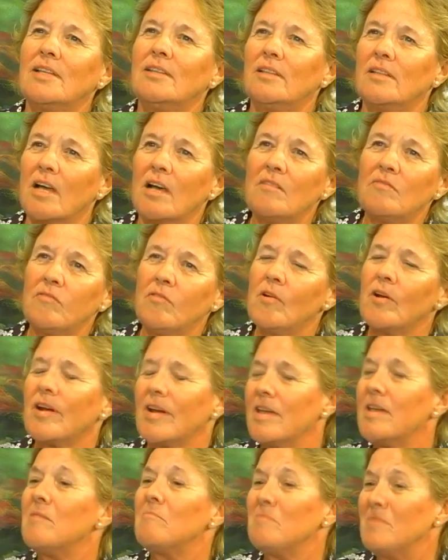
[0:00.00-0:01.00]
love where
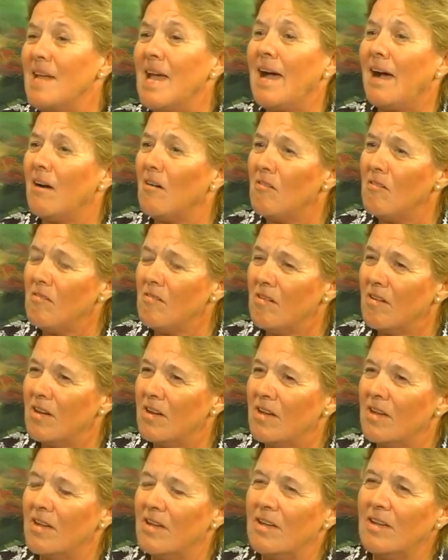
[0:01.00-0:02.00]
I am now.
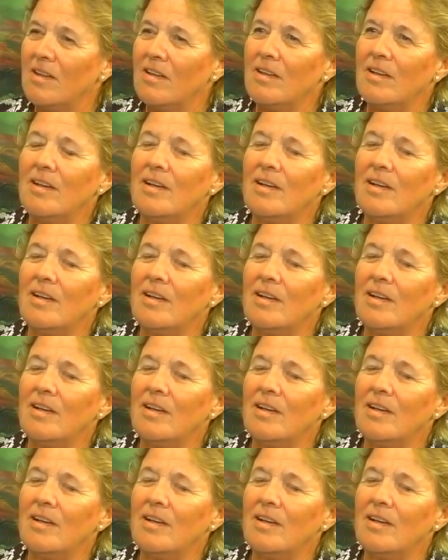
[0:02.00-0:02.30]
Mm-hmm.